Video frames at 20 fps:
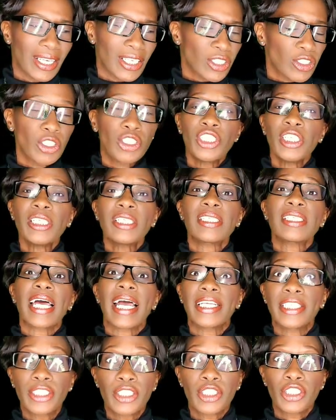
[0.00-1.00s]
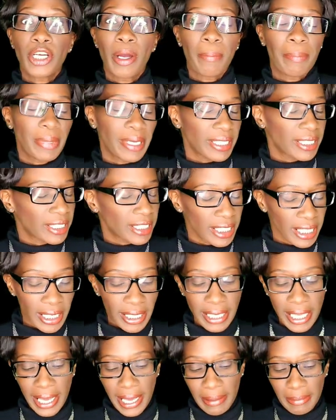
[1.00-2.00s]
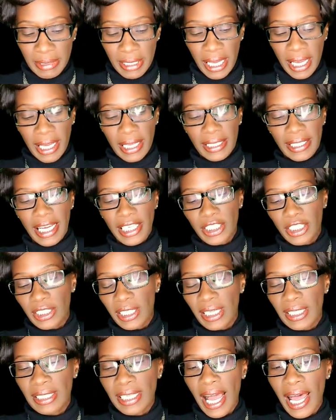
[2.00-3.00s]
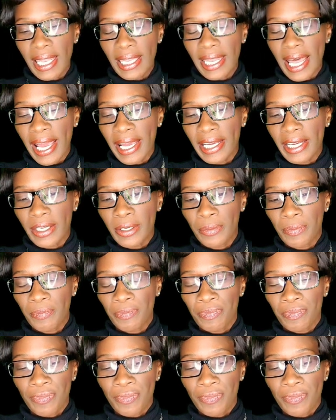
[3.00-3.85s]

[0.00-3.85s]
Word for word: So she decides to jump in. She claims that she does not like